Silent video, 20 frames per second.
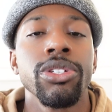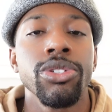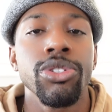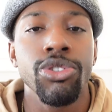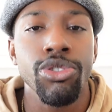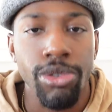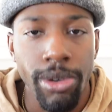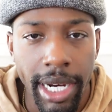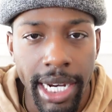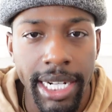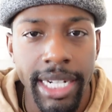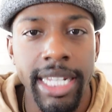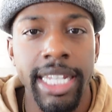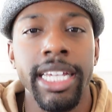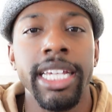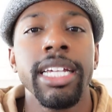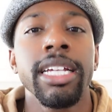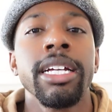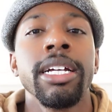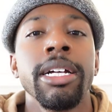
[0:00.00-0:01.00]

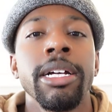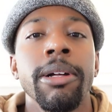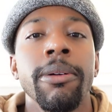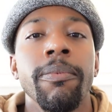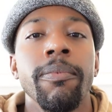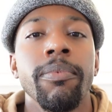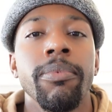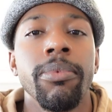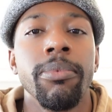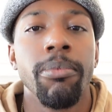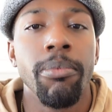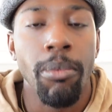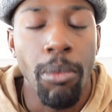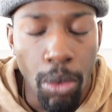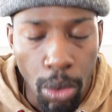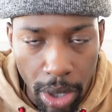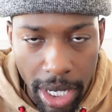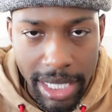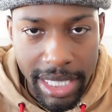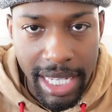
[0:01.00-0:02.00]
training Muay